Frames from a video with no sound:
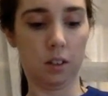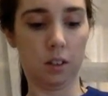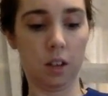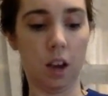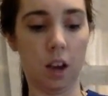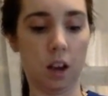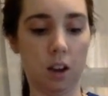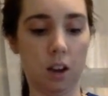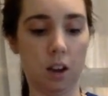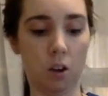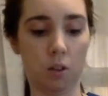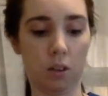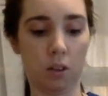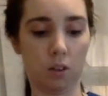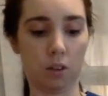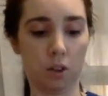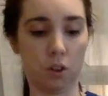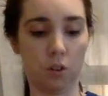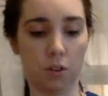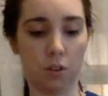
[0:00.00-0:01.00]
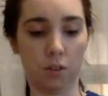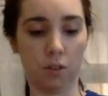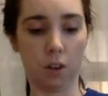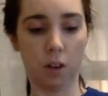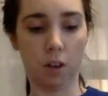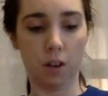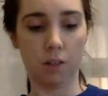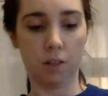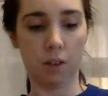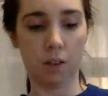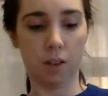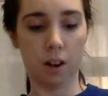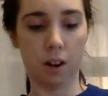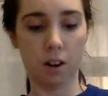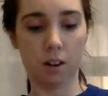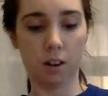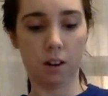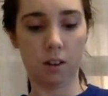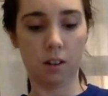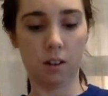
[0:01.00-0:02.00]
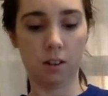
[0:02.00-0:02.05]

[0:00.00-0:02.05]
Yeah. Oh, there's overflow everywhere.